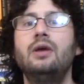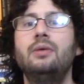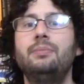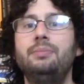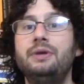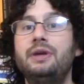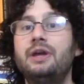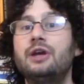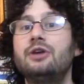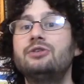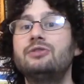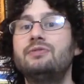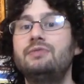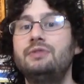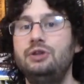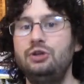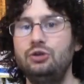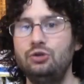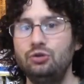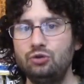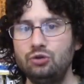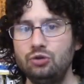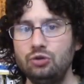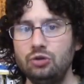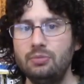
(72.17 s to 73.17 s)
Because of the
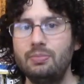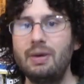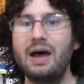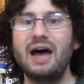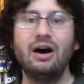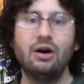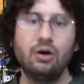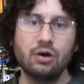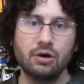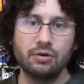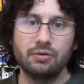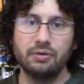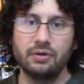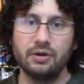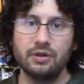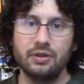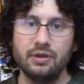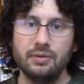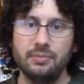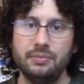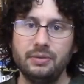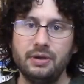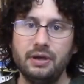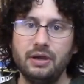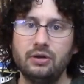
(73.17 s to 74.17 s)
YouTube
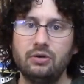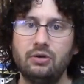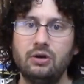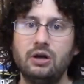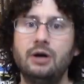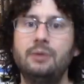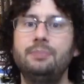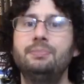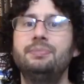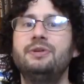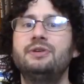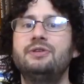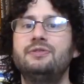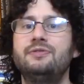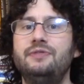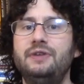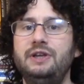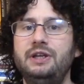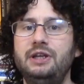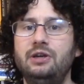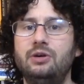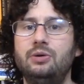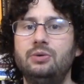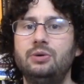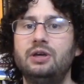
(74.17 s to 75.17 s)
algorithm, it'll help this
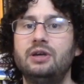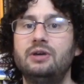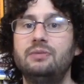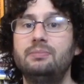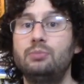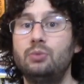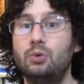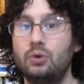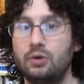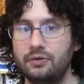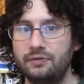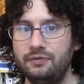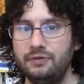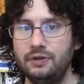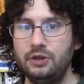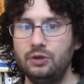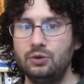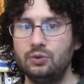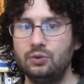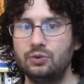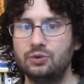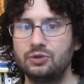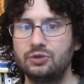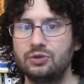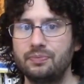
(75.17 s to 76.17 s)
video get more
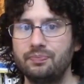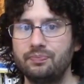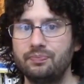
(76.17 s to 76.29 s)
views.